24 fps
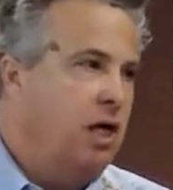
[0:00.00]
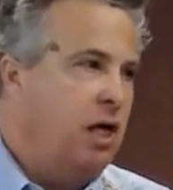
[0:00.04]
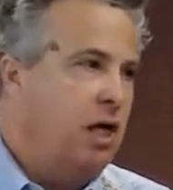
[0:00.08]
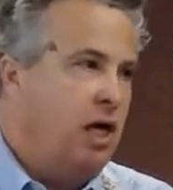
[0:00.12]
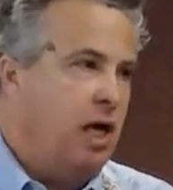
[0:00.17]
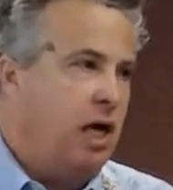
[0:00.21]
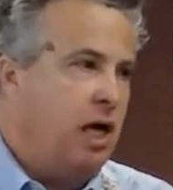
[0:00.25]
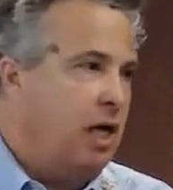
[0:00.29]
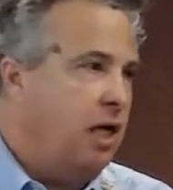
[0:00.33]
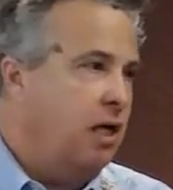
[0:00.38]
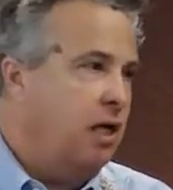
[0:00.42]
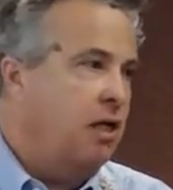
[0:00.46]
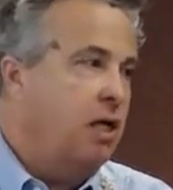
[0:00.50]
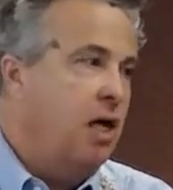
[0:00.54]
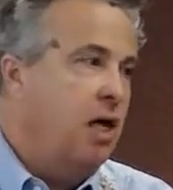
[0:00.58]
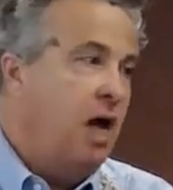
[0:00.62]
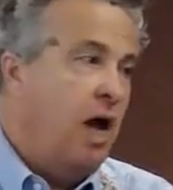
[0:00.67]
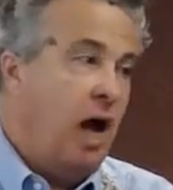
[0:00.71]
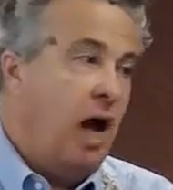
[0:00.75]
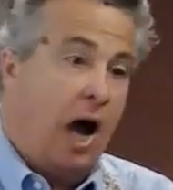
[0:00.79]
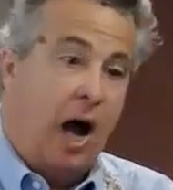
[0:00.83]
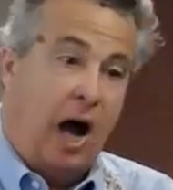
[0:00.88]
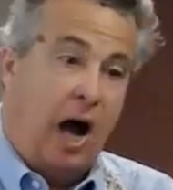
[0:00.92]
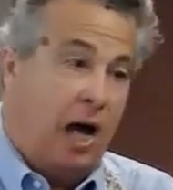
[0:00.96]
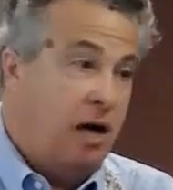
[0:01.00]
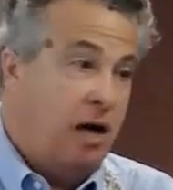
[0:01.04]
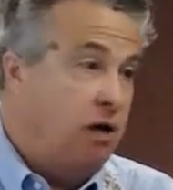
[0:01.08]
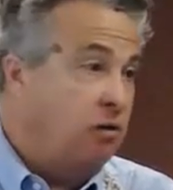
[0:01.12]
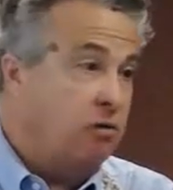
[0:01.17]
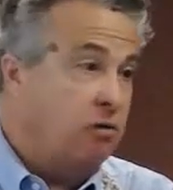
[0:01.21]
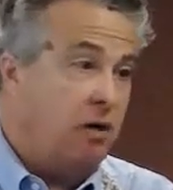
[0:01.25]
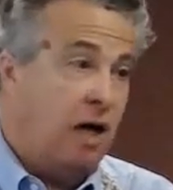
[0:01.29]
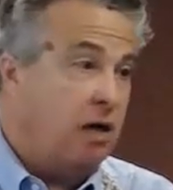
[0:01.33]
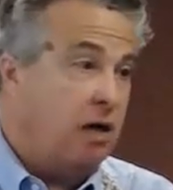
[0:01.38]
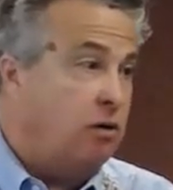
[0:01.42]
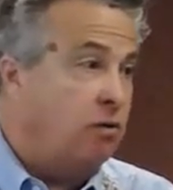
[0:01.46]
And I
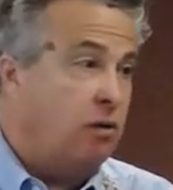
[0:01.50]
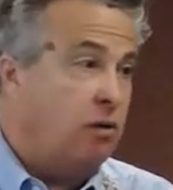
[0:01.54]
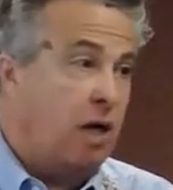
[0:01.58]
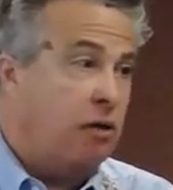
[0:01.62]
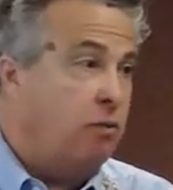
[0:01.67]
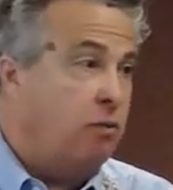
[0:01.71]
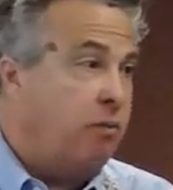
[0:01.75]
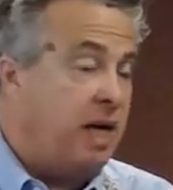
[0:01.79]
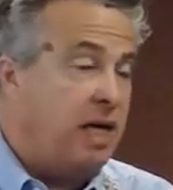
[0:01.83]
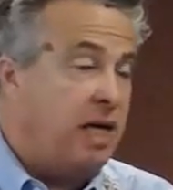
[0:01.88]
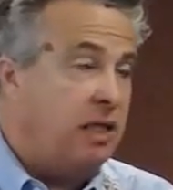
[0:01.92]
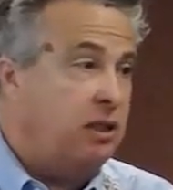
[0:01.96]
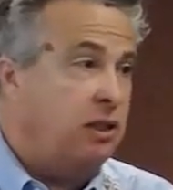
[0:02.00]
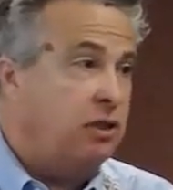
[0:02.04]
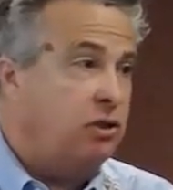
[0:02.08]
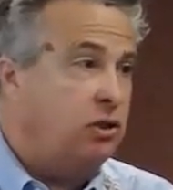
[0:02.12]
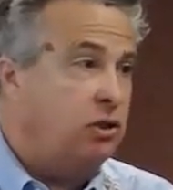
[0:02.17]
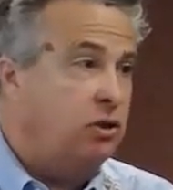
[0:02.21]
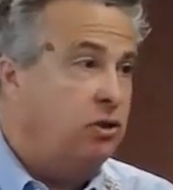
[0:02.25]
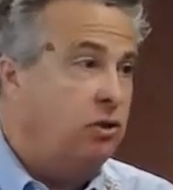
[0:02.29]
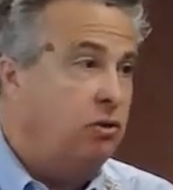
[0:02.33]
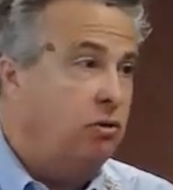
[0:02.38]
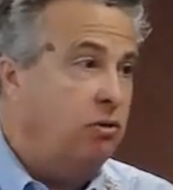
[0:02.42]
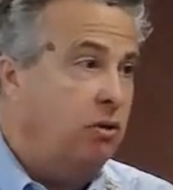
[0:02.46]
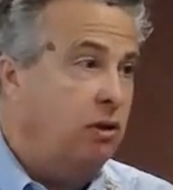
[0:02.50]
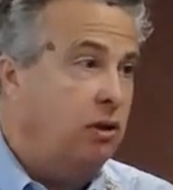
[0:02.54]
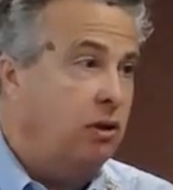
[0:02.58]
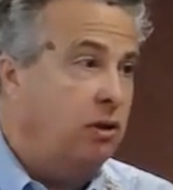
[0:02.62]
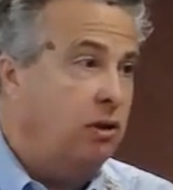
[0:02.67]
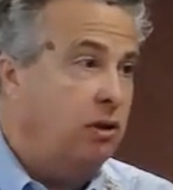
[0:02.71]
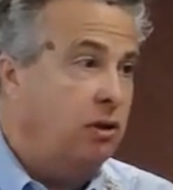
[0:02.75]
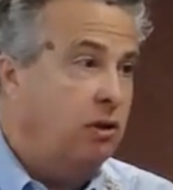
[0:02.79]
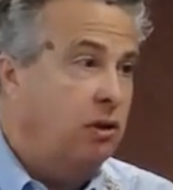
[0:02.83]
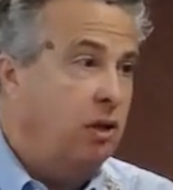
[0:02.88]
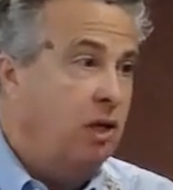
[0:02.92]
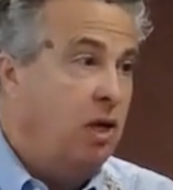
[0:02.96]
don't, I don't, I don't pay attention to it
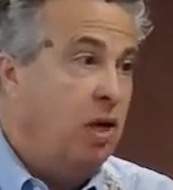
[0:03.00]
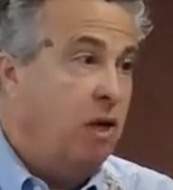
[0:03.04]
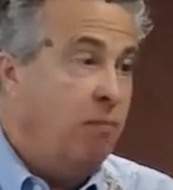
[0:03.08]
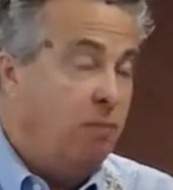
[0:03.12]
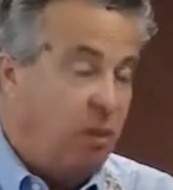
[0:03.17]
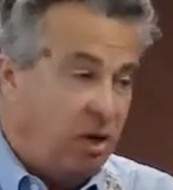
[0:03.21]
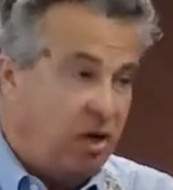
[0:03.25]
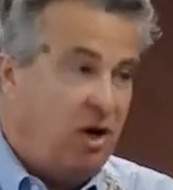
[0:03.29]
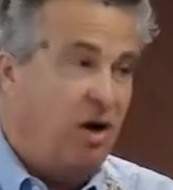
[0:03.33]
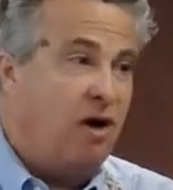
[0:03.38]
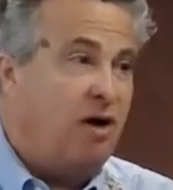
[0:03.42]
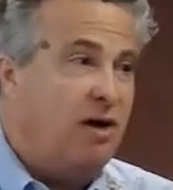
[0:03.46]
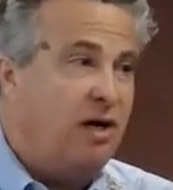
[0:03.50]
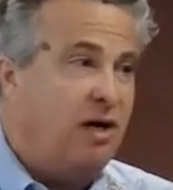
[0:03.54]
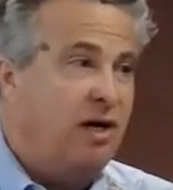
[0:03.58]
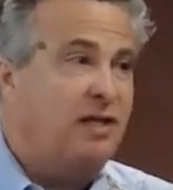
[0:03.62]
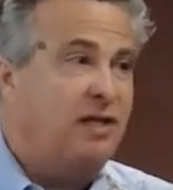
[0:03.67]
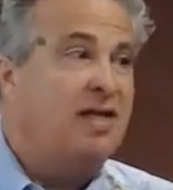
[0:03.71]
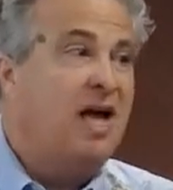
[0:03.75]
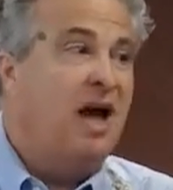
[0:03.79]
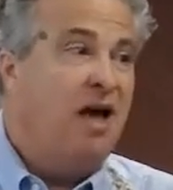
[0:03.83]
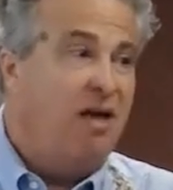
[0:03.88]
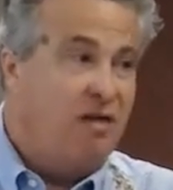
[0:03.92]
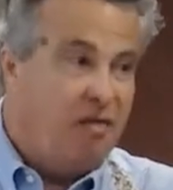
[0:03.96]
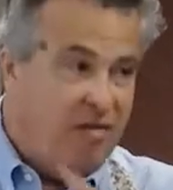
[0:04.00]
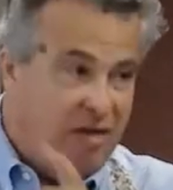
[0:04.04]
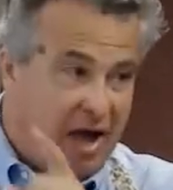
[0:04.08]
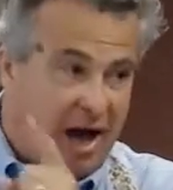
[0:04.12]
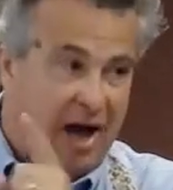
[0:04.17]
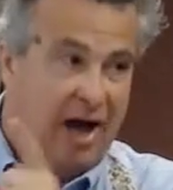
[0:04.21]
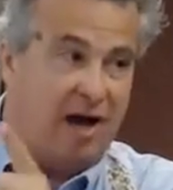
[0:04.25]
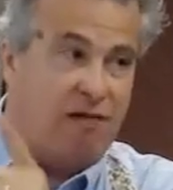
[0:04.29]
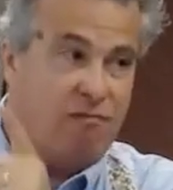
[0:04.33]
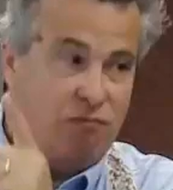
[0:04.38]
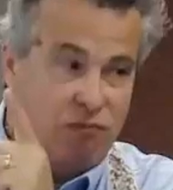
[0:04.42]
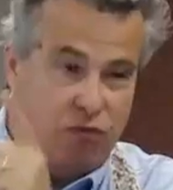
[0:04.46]
because
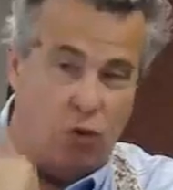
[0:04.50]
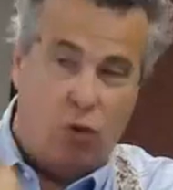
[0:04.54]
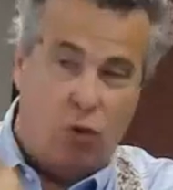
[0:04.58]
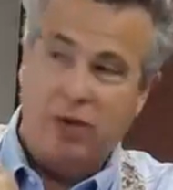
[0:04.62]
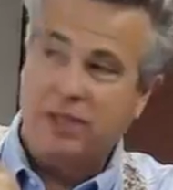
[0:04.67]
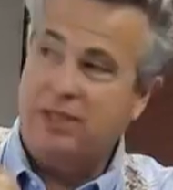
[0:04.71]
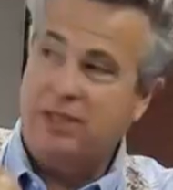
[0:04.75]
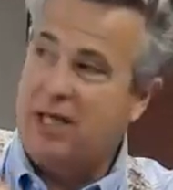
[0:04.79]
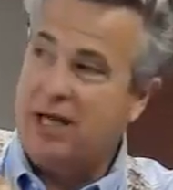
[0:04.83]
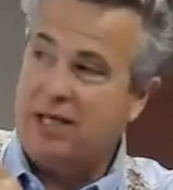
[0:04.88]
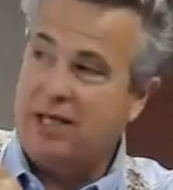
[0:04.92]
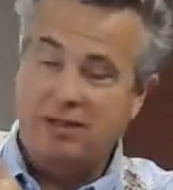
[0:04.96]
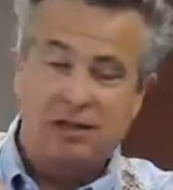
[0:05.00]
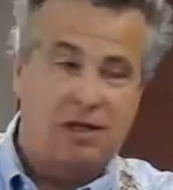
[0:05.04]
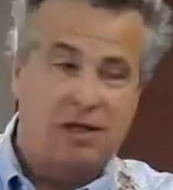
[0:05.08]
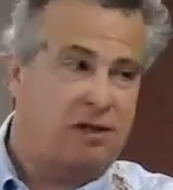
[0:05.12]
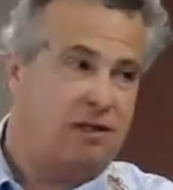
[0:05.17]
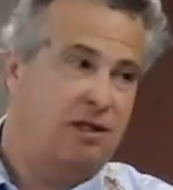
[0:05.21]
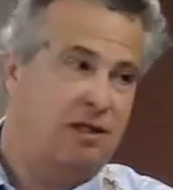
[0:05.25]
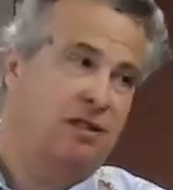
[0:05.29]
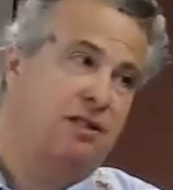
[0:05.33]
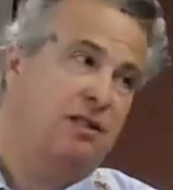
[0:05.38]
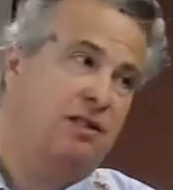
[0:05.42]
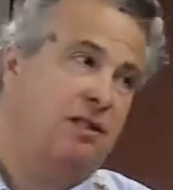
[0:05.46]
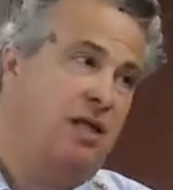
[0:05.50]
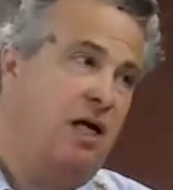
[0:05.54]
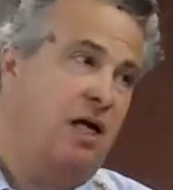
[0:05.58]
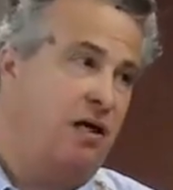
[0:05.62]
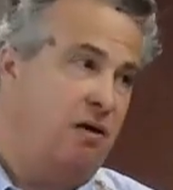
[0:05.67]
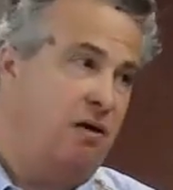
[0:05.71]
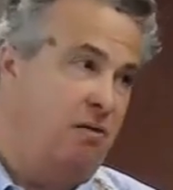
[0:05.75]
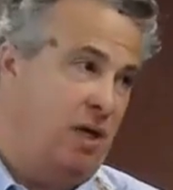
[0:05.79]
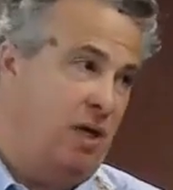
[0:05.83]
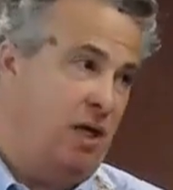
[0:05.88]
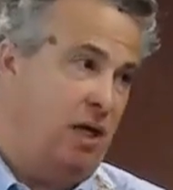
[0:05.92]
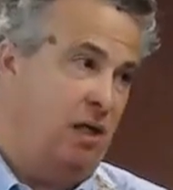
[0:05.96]
that voice has nothing to say
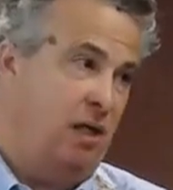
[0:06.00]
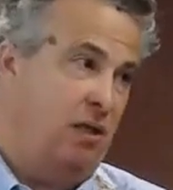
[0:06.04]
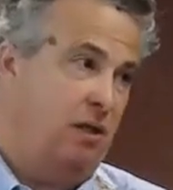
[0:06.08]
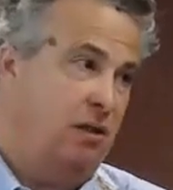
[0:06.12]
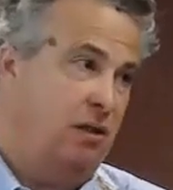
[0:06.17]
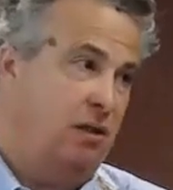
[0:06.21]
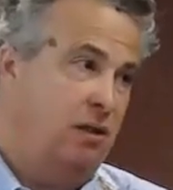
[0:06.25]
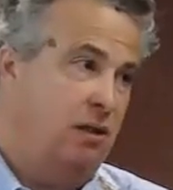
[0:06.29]
to me.